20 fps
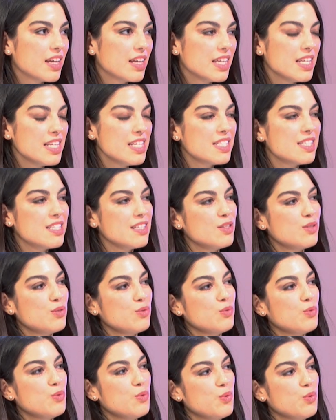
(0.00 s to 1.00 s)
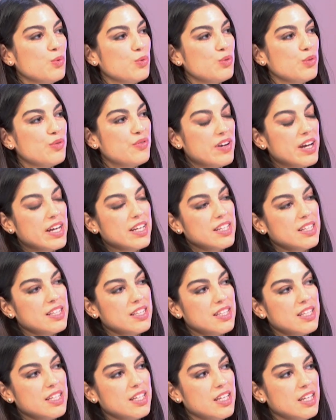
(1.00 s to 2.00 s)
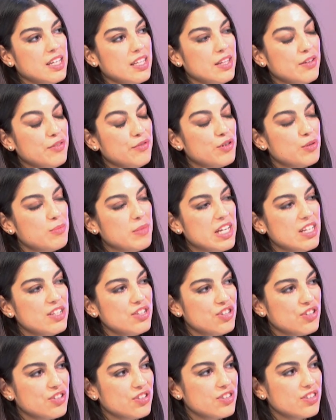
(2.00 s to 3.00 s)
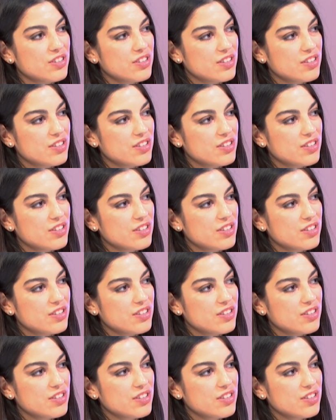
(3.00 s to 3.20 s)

easy to find the information?